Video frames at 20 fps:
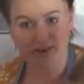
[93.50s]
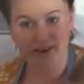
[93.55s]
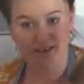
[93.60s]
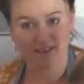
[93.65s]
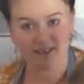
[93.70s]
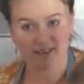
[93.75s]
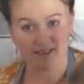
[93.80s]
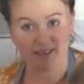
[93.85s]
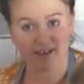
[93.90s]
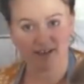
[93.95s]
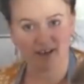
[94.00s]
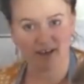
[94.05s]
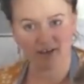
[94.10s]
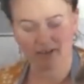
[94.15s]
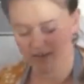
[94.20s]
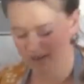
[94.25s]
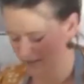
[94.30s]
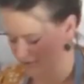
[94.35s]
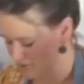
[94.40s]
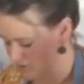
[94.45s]
taste it
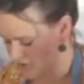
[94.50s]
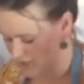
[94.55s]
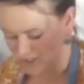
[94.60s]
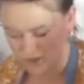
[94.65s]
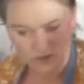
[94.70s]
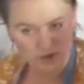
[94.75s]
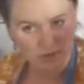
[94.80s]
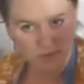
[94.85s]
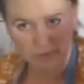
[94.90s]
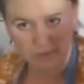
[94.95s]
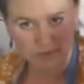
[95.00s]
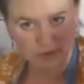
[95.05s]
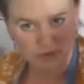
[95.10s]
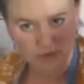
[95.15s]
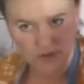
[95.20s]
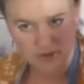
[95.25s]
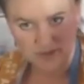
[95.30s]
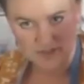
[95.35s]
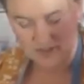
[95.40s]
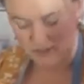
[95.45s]
and then change the
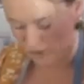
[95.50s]
proportions as